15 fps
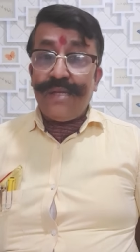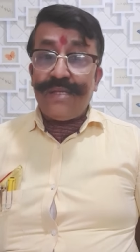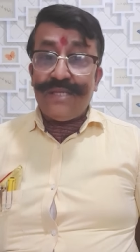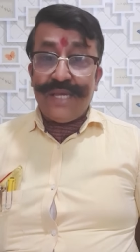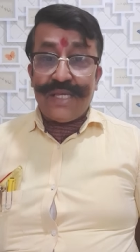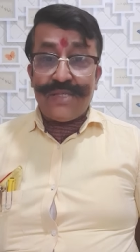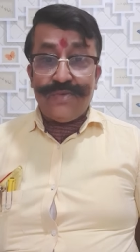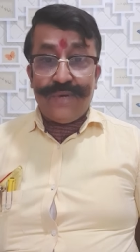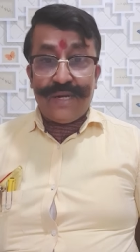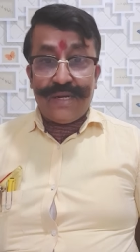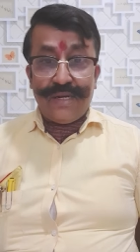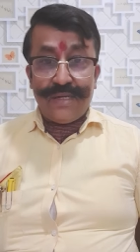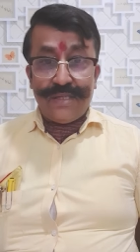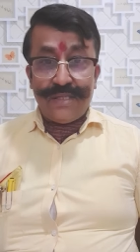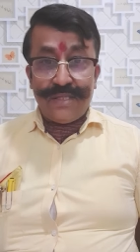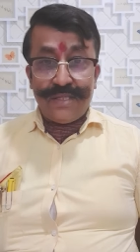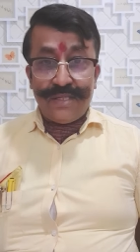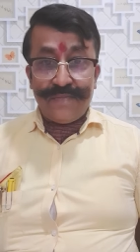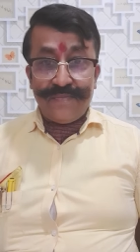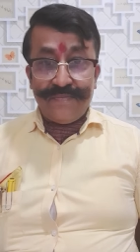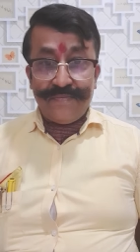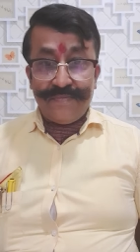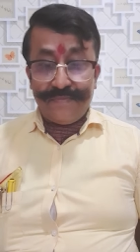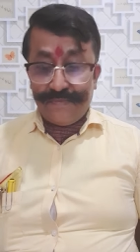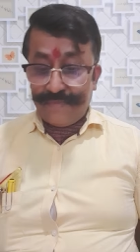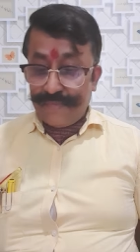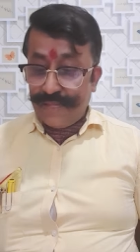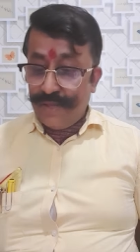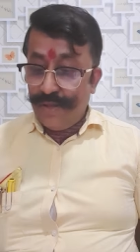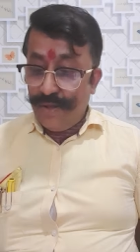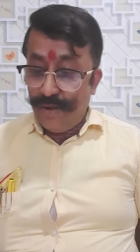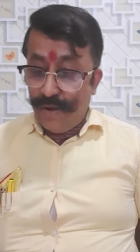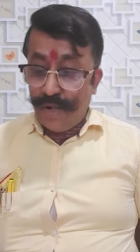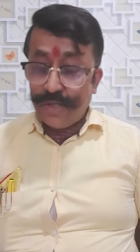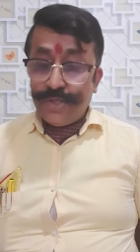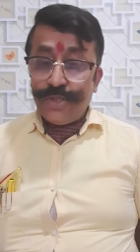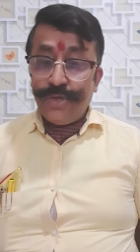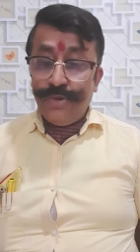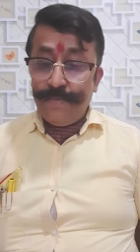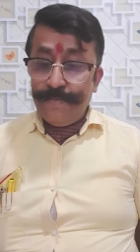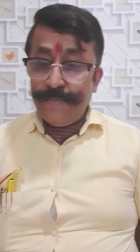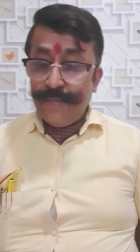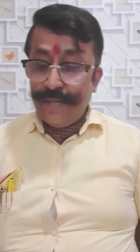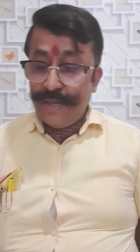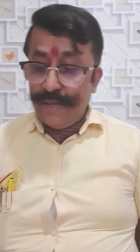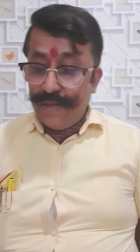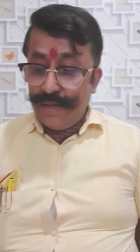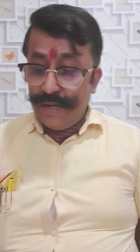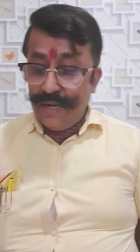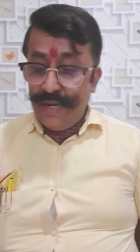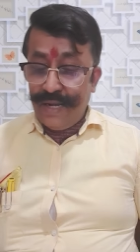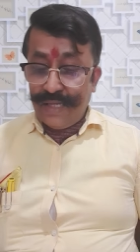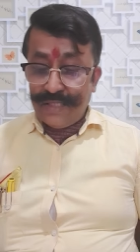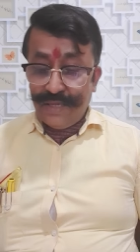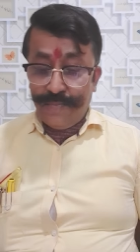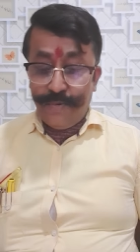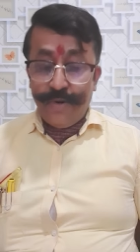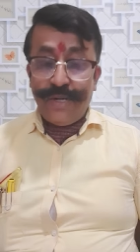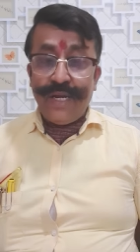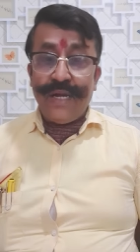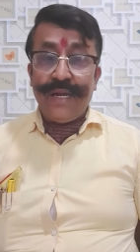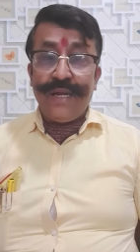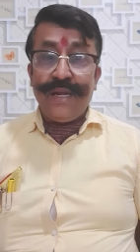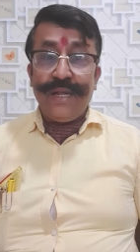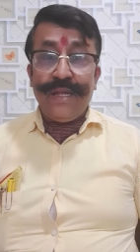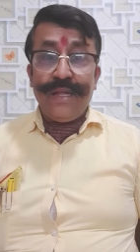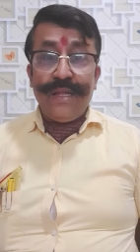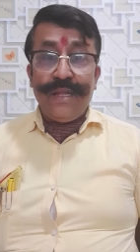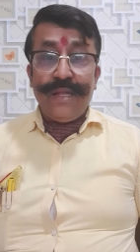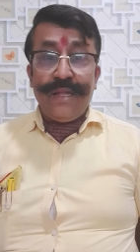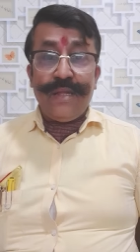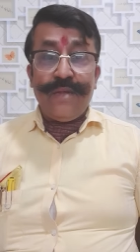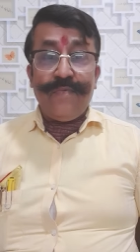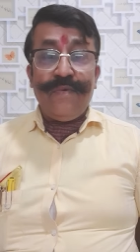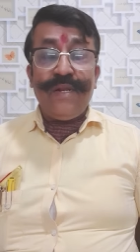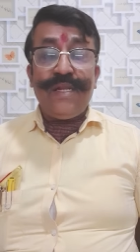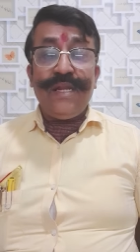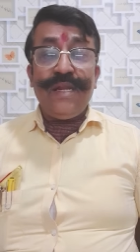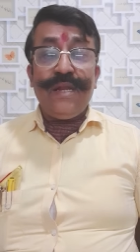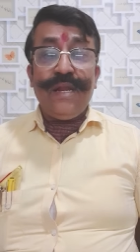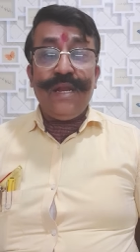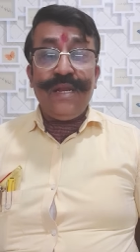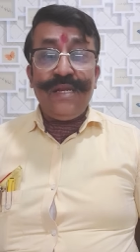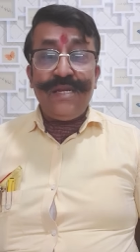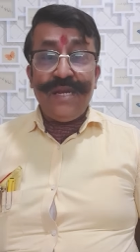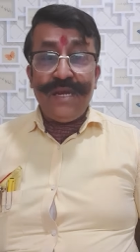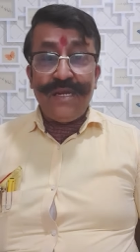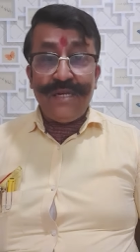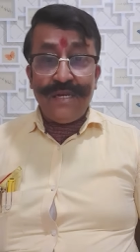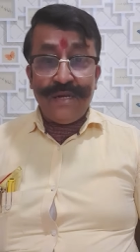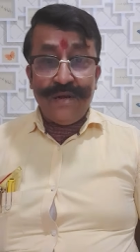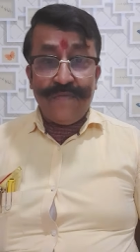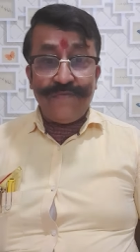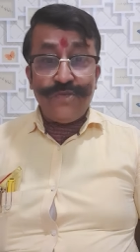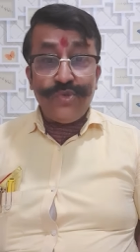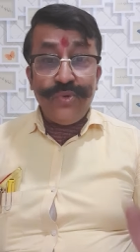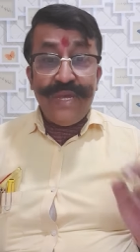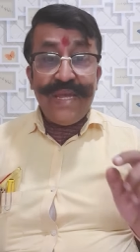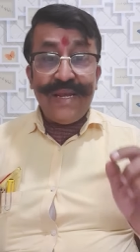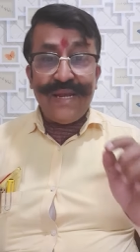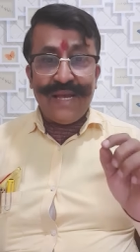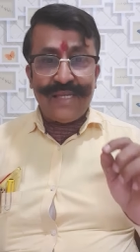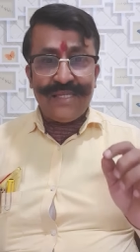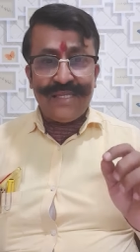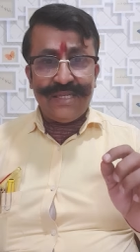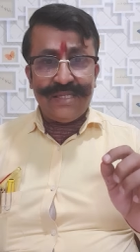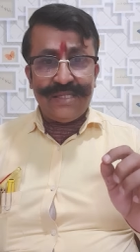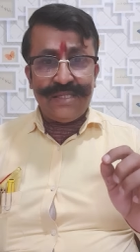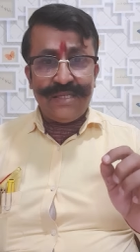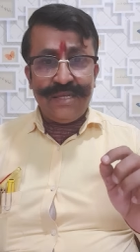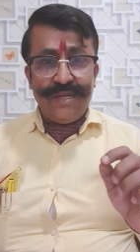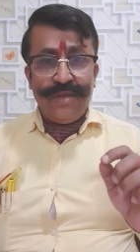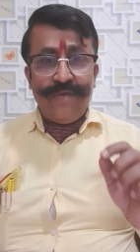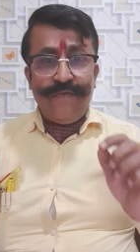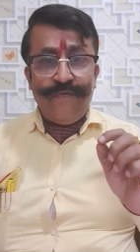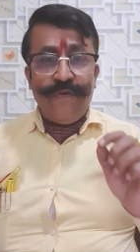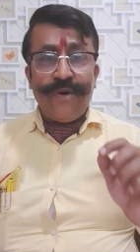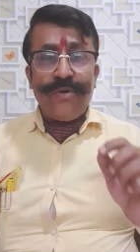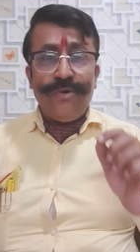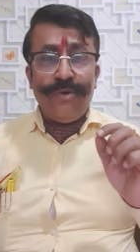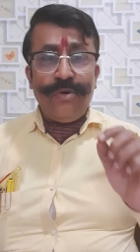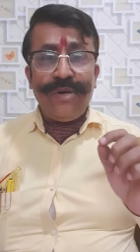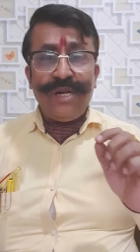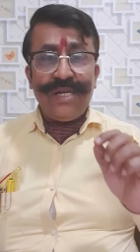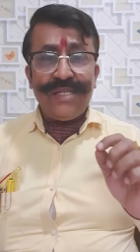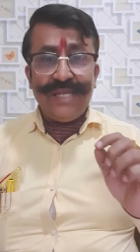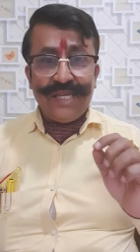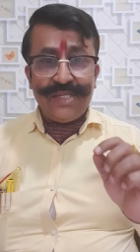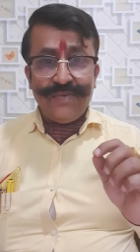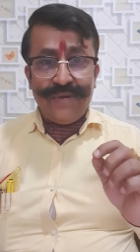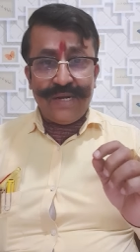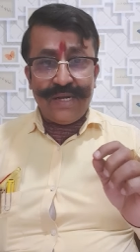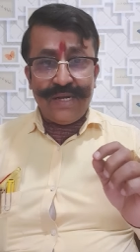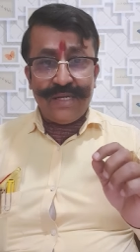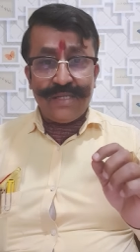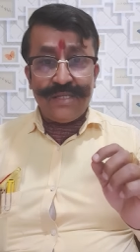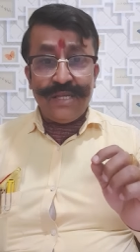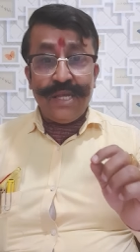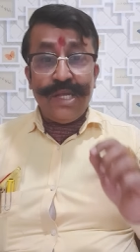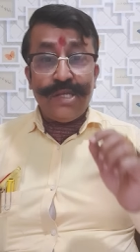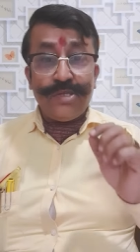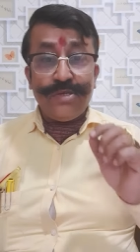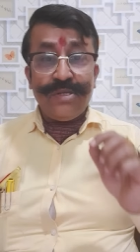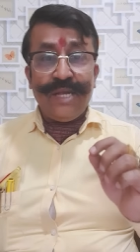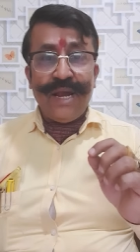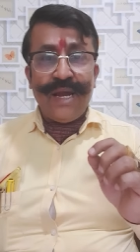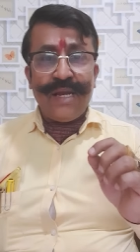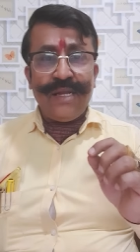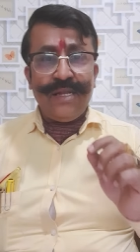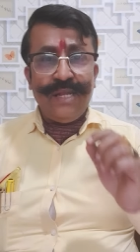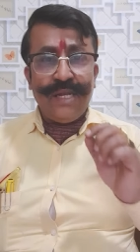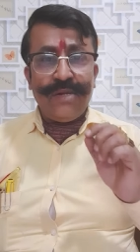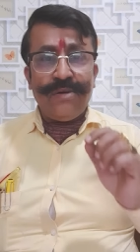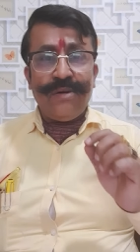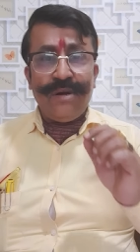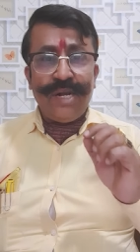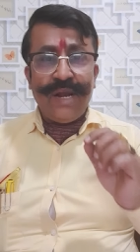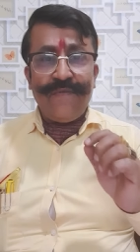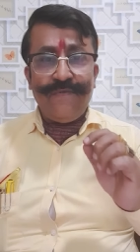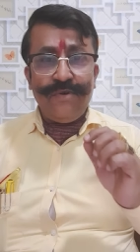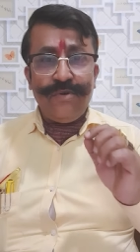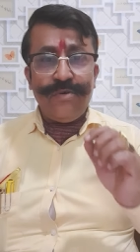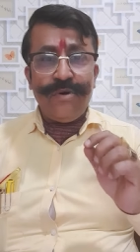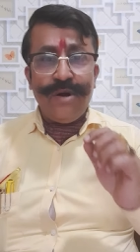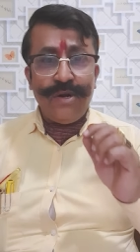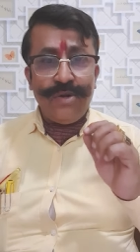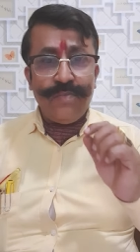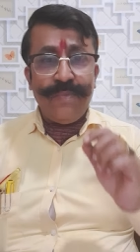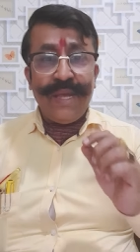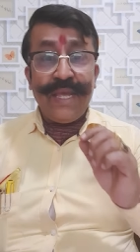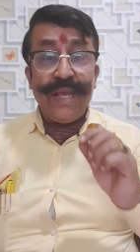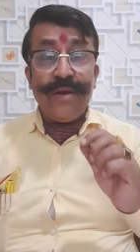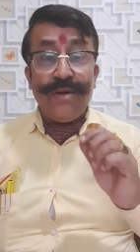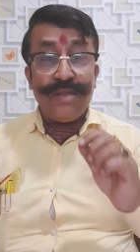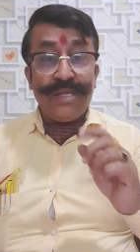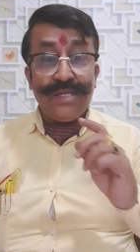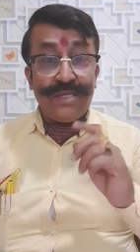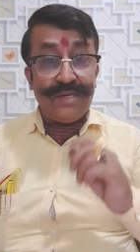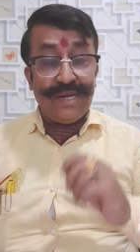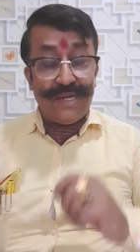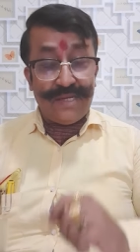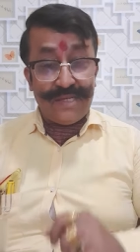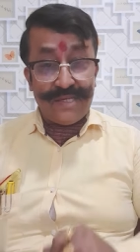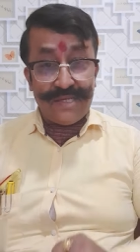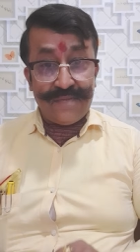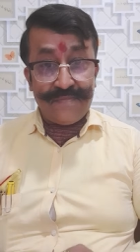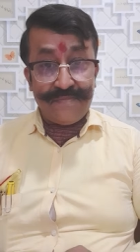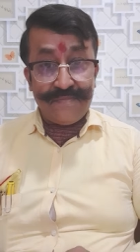sex workers. Also, Rina supported with the initiation of sewing classes for older sex workers so that they do not have to go on to begging on the streets.